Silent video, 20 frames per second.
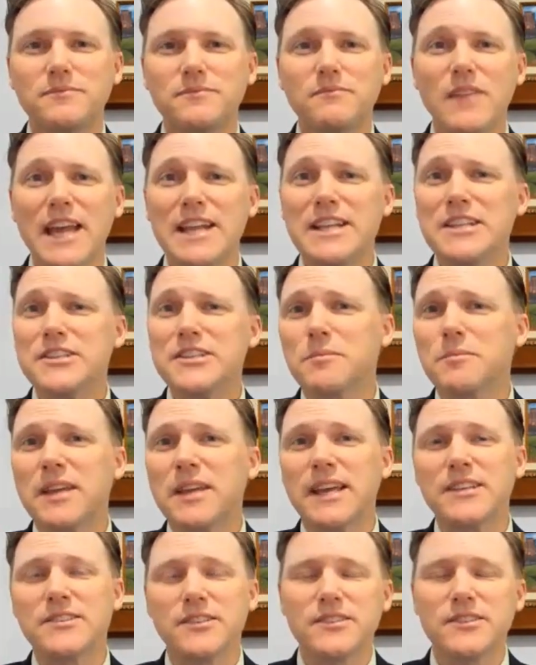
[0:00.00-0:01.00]
And in some
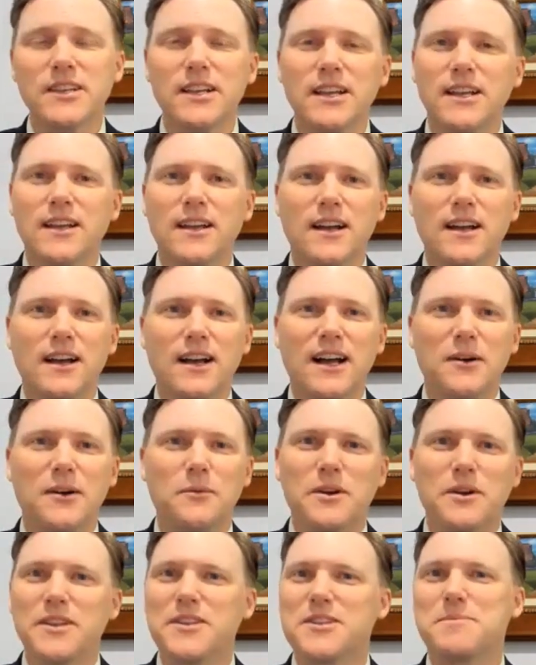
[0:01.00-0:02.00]
cases, one
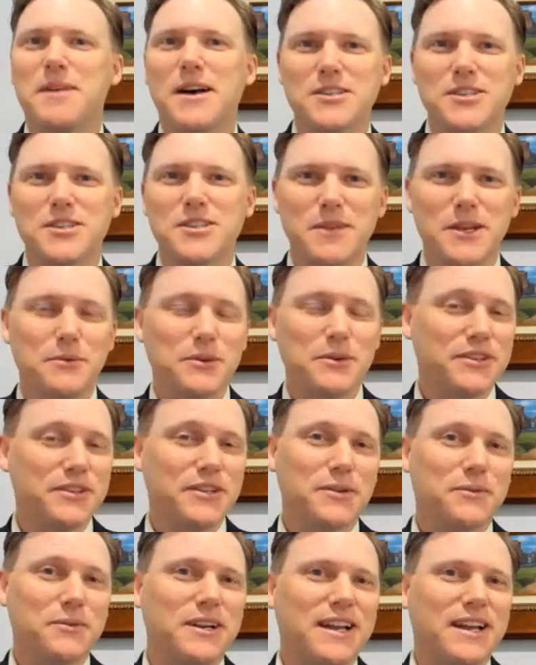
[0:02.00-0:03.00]
of the spouses may want the
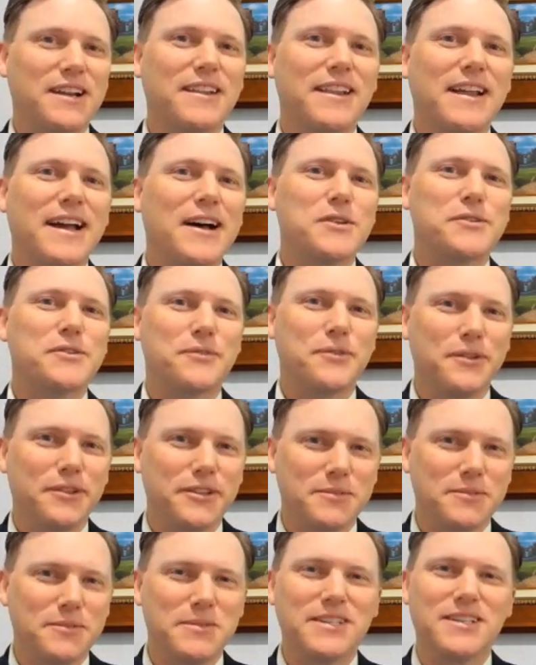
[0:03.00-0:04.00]
other one out of the house for a
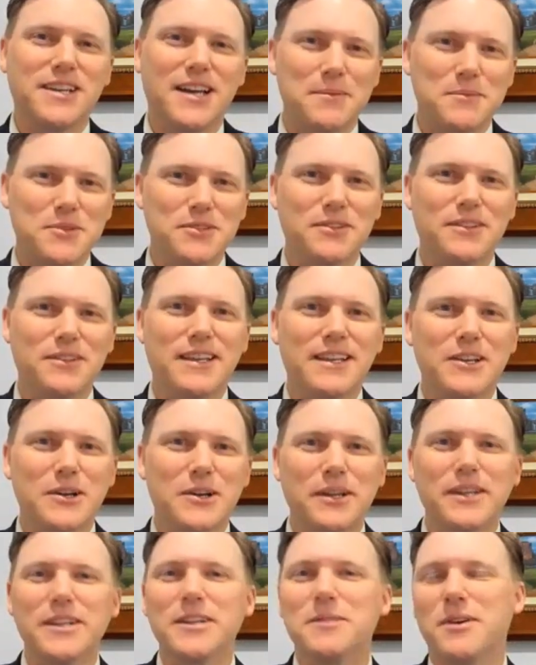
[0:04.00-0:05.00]
little bit of time, so they go
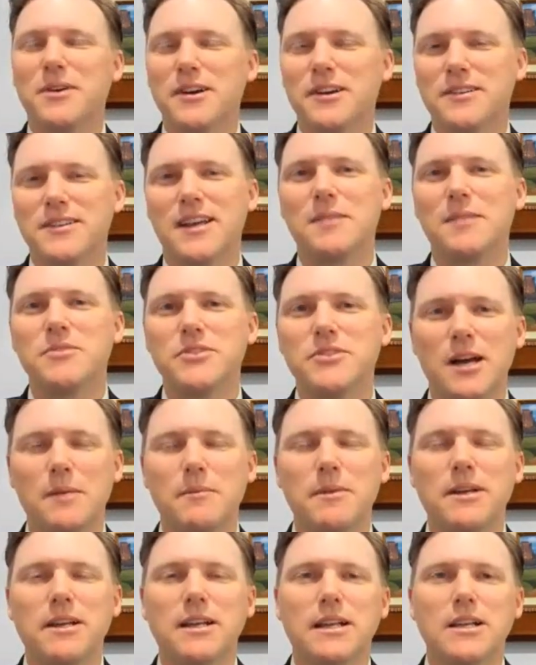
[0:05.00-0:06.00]
and get a part-time job.
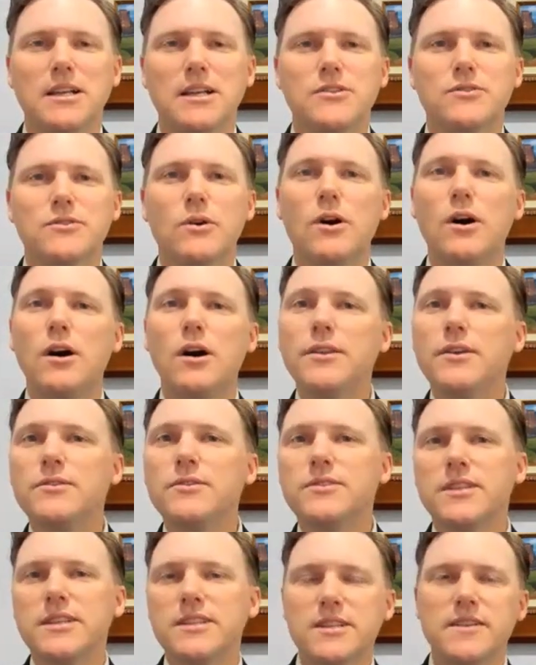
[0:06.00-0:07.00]
So all those
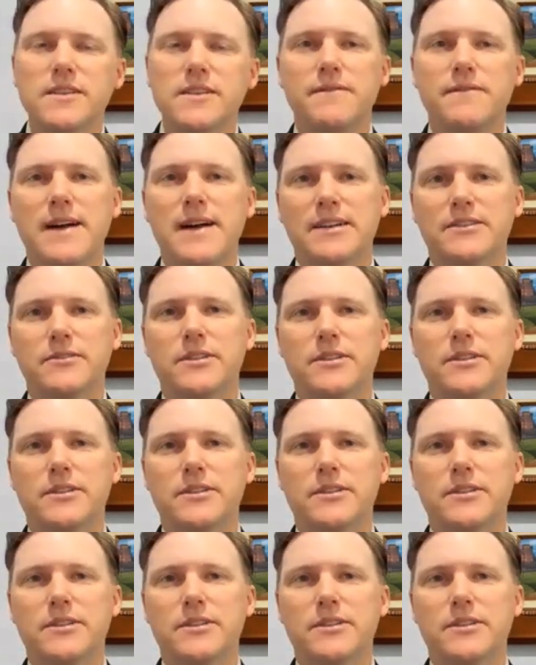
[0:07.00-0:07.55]
things can get factored